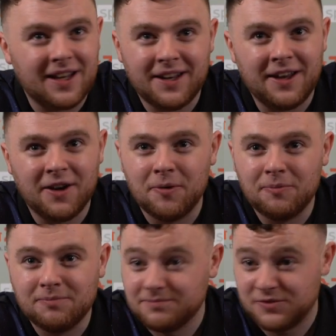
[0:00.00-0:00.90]
I didn't hear
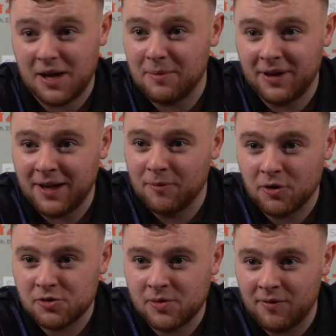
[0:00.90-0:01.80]
him say my name
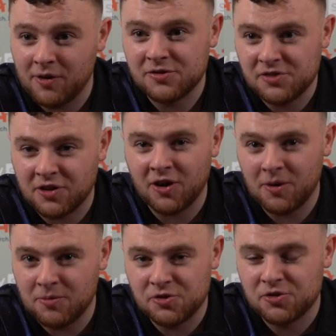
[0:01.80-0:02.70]
whatsoever because the
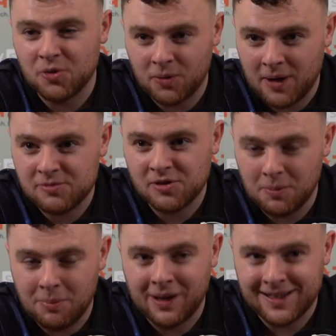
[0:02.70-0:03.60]
crowd was just going
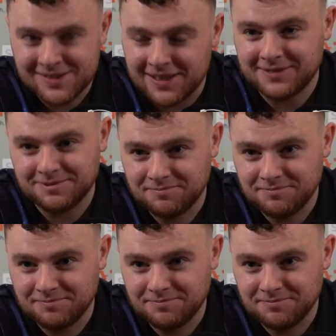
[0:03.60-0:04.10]
absolutely ballistic